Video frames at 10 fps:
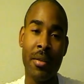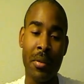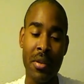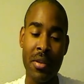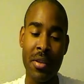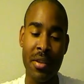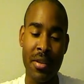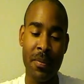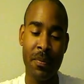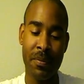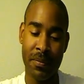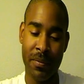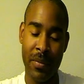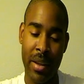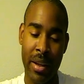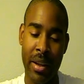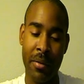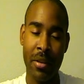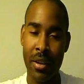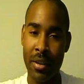which is I can't
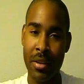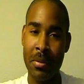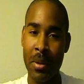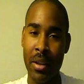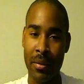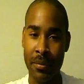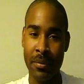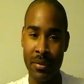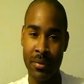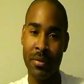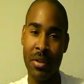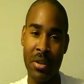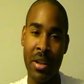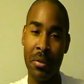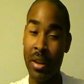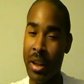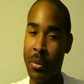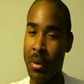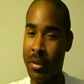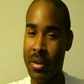really explain. There's not really like
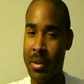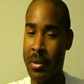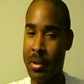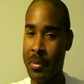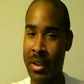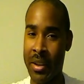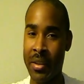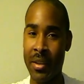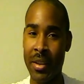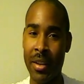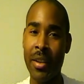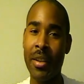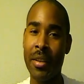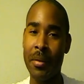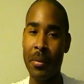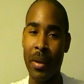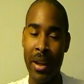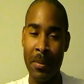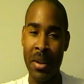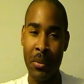words to explain what
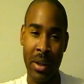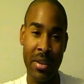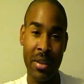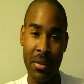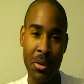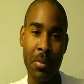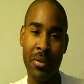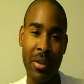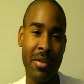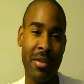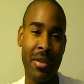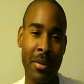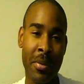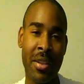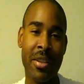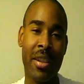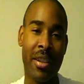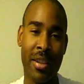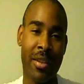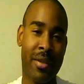I mean when I say you're a professional. It means like